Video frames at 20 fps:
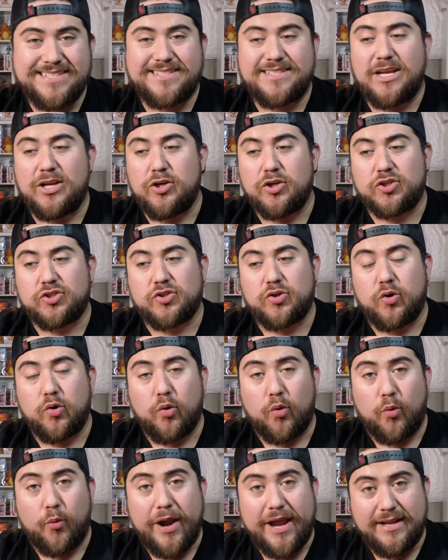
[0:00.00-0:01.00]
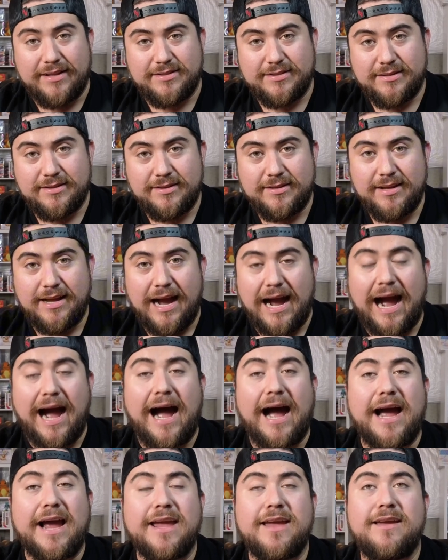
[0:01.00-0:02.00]
It looks great.
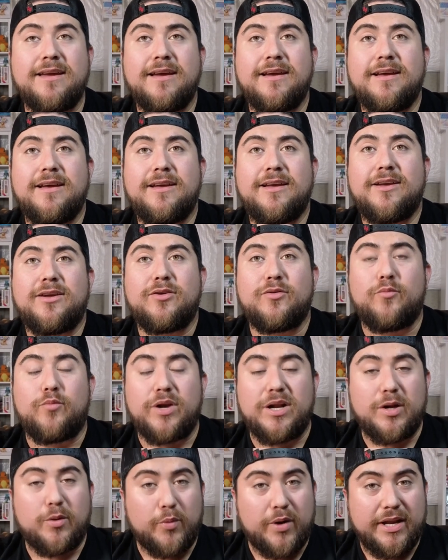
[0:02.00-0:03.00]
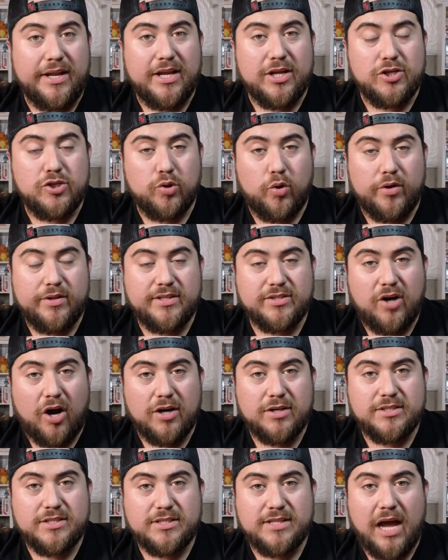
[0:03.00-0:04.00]
I really enjoy this art
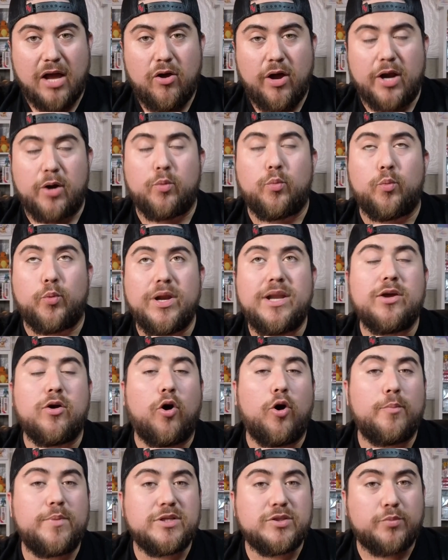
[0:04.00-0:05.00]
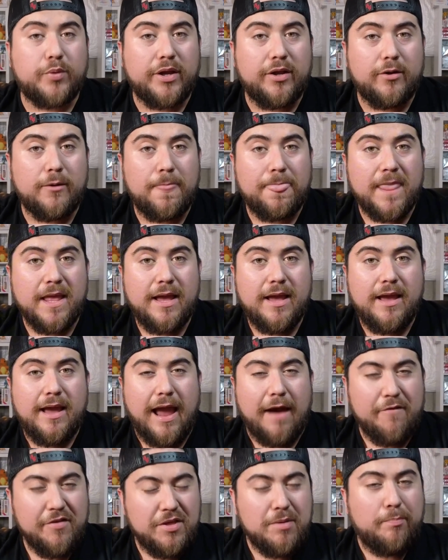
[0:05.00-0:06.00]
style. I really hope it's real.
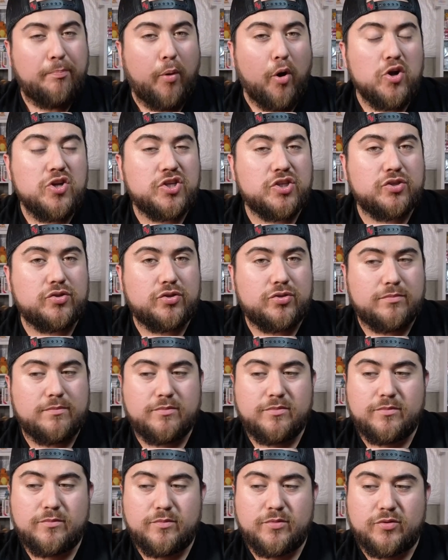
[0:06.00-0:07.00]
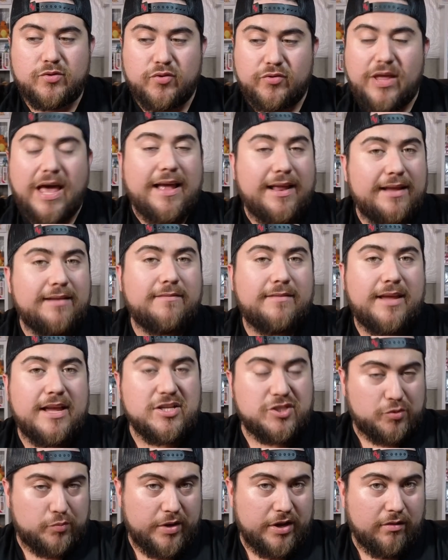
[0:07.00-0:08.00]
Everything points to that. It's
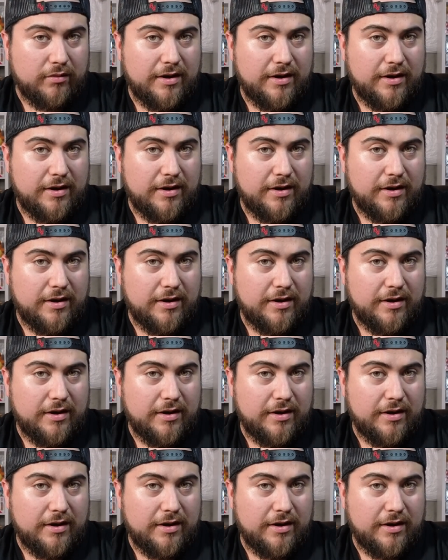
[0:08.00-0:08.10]
real.